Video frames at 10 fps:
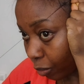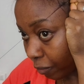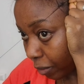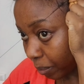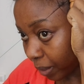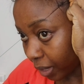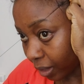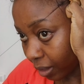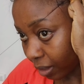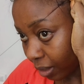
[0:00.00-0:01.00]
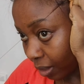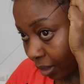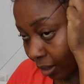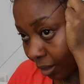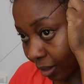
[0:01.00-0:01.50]
all over the place.
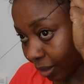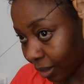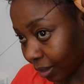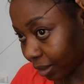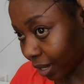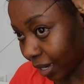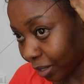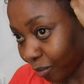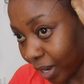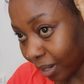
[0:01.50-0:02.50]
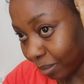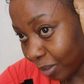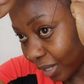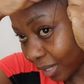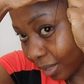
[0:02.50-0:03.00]
Still sliding while I'm
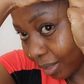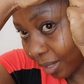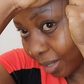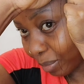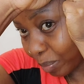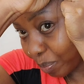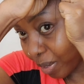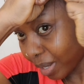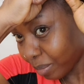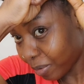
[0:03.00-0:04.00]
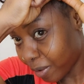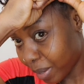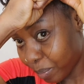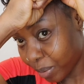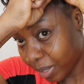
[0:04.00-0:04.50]
doing this. Okay, let me pull it before
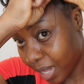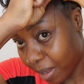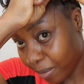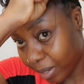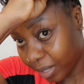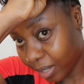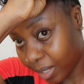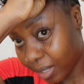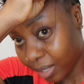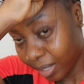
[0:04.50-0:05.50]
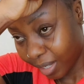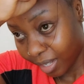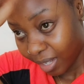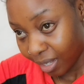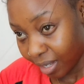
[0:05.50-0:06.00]
I pull that one knot.
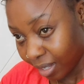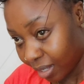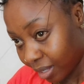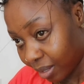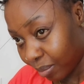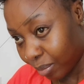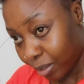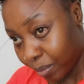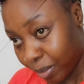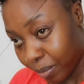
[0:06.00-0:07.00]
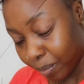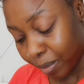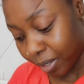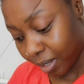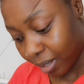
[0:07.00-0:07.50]
Pull, pull,
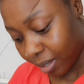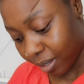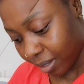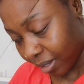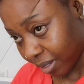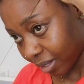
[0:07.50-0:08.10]
pull.